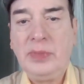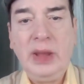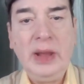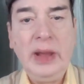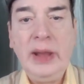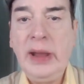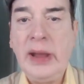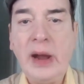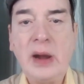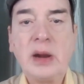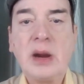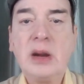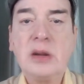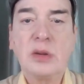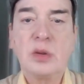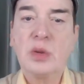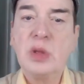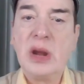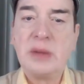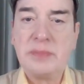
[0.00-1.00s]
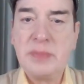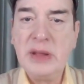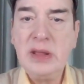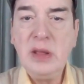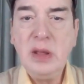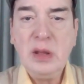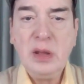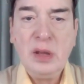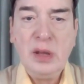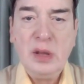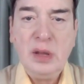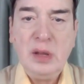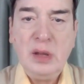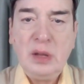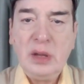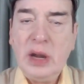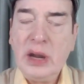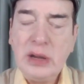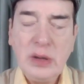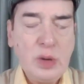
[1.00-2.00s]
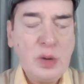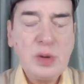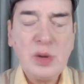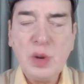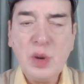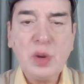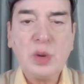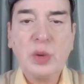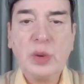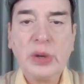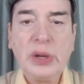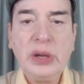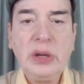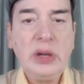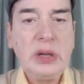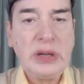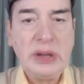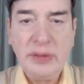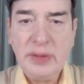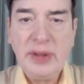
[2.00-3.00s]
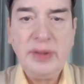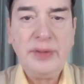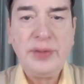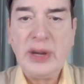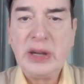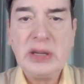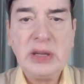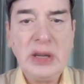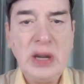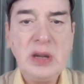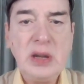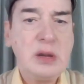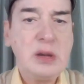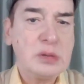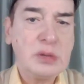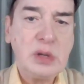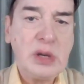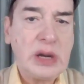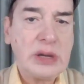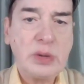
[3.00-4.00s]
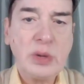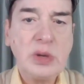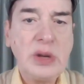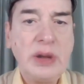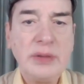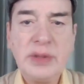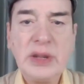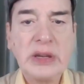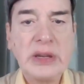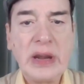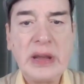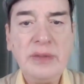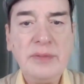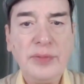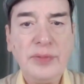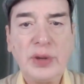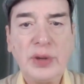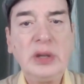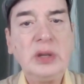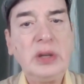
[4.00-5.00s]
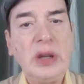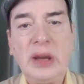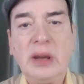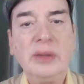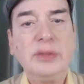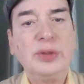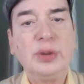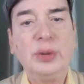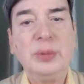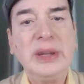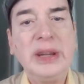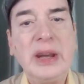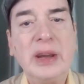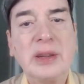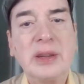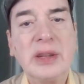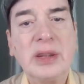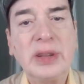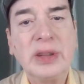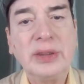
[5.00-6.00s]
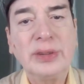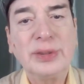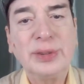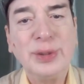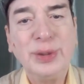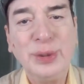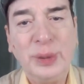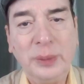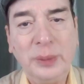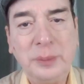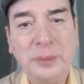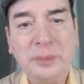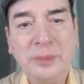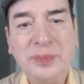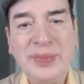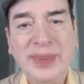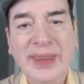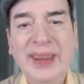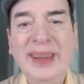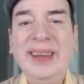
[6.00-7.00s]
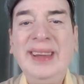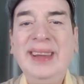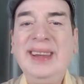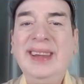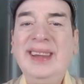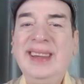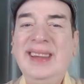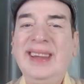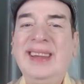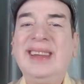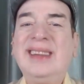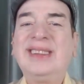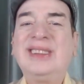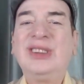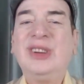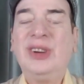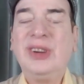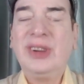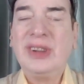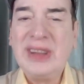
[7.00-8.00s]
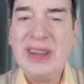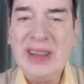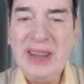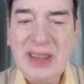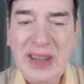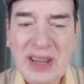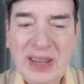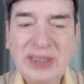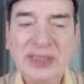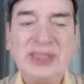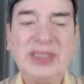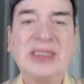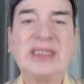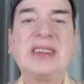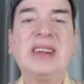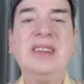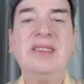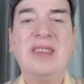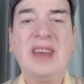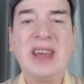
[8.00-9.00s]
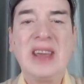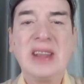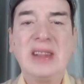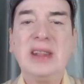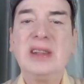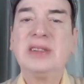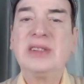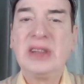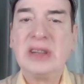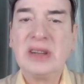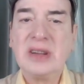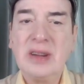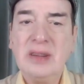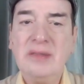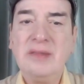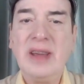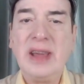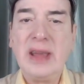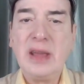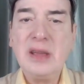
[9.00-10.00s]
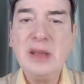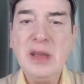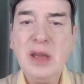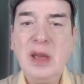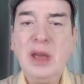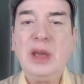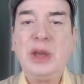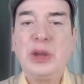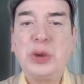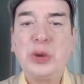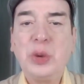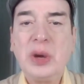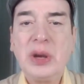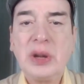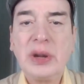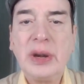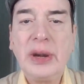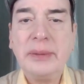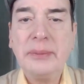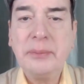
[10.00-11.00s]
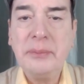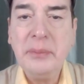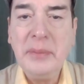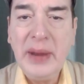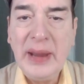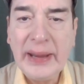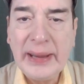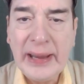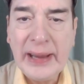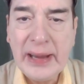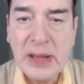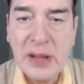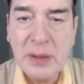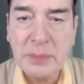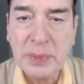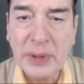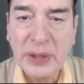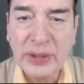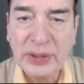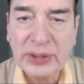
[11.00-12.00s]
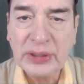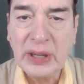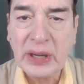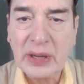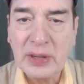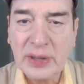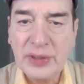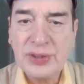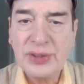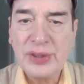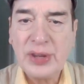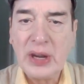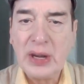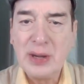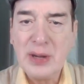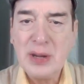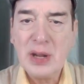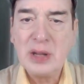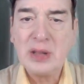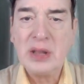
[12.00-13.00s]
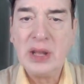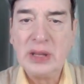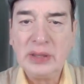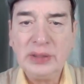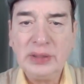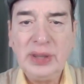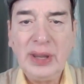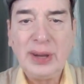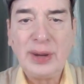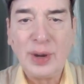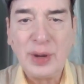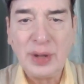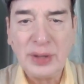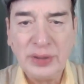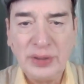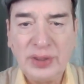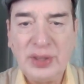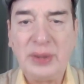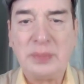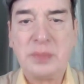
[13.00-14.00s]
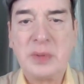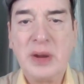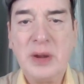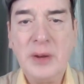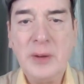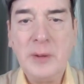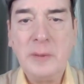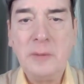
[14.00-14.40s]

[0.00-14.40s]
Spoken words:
Hey, I can't do that, man. I don't know cooking. And even if I did, you know, I don't have the time for it. I have so many other things to do. So in a subtle way, in a gentle way, you are making the person understand that there is a concept